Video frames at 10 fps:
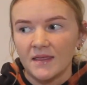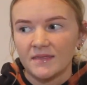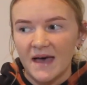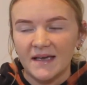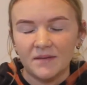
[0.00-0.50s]

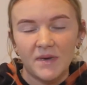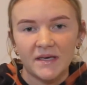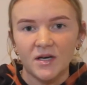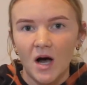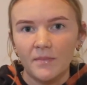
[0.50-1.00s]
that can make
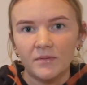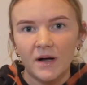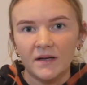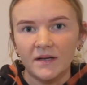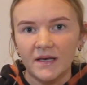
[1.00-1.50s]
it
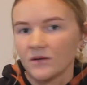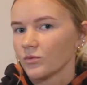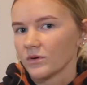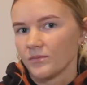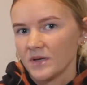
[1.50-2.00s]
copyrighted, it
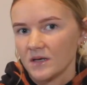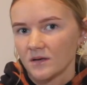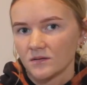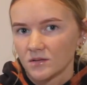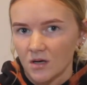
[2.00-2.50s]
will
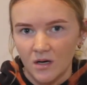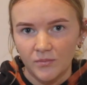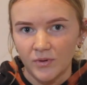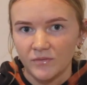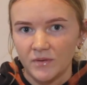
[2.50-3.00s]
be not
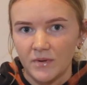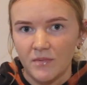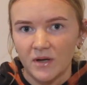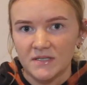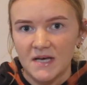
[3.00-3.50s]
approved to be
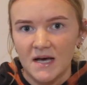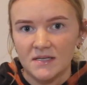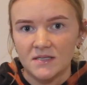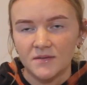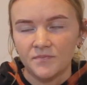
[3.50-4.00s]

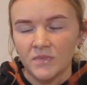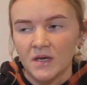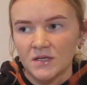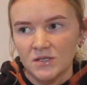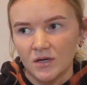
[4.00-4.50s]
monetized.
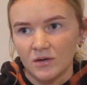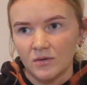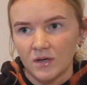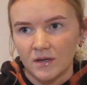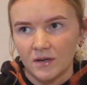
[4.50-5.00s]

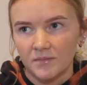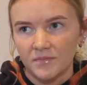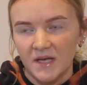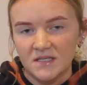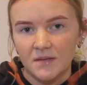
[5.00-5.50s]
So
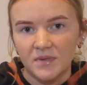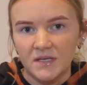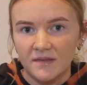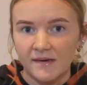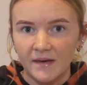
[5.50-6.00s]
that's something
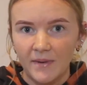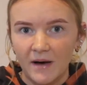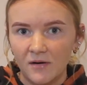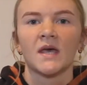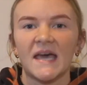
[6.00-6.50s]
to think
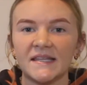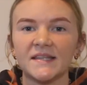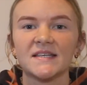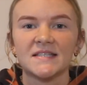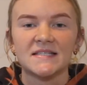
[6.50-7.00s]
about. And then
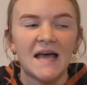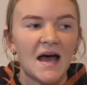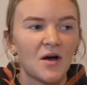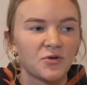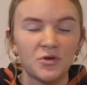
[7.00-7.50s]
this is
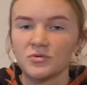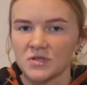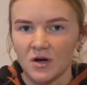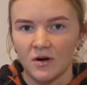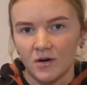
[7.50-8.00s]
how you
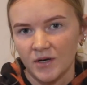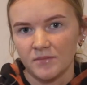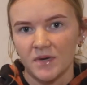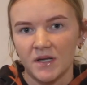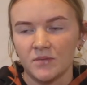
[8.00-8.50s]
start earning
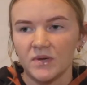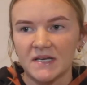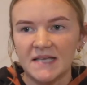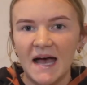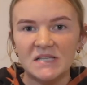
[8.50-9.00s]
money,
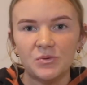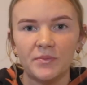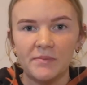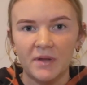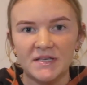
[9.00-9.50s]
because ads will
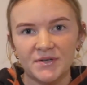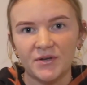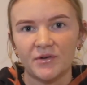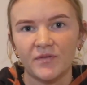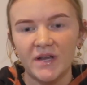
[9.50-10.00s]
be placed on
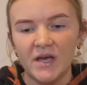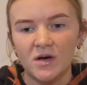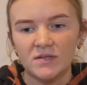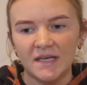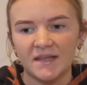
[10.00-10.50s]
your
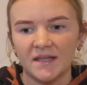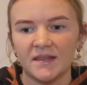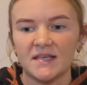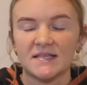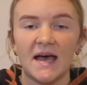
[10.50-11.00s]
videos, and then
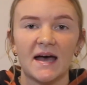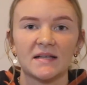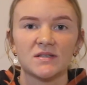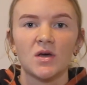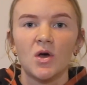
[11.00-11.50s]
these
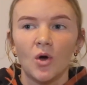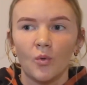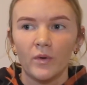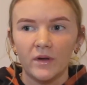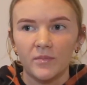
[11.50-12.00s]
ads
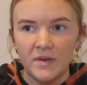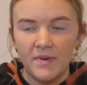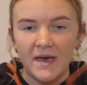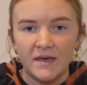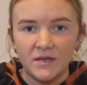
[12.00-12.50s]
will be
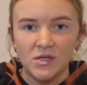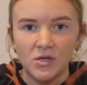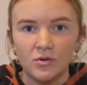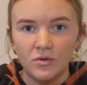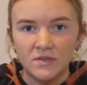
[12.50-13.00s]
paying
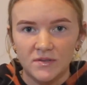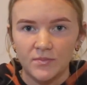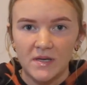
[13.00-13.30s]
you to